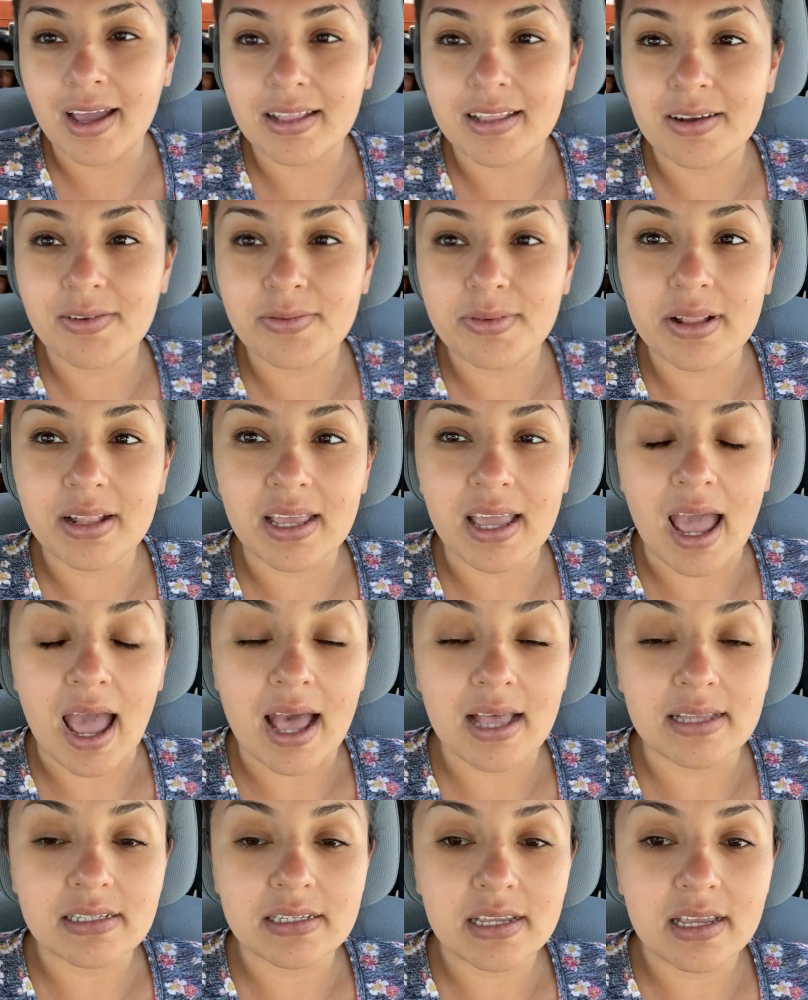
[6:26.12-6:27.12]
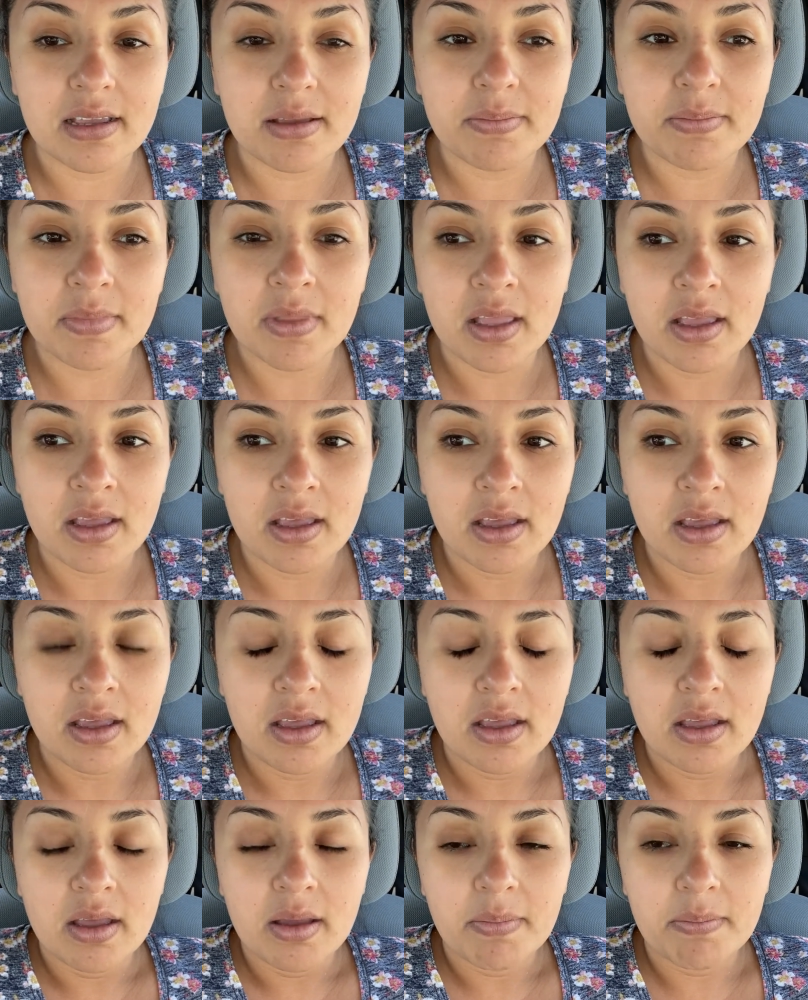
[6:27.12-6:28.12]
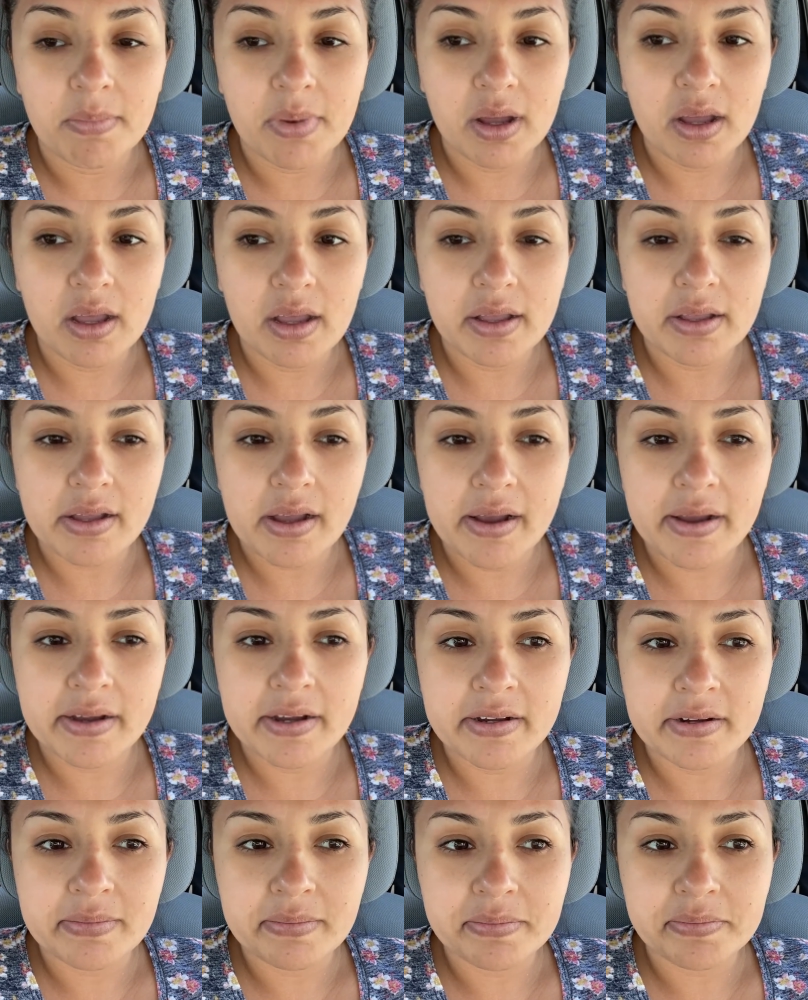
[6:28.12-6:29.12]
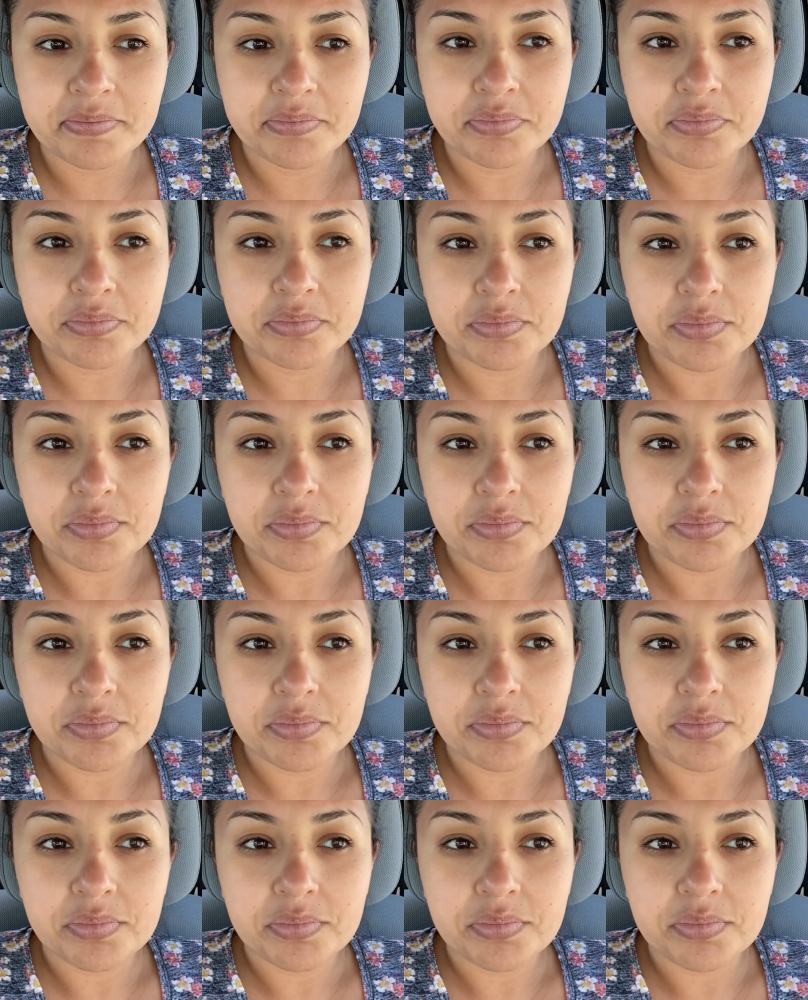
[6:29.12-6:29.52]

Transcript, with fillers: I didn't really ask him. But um,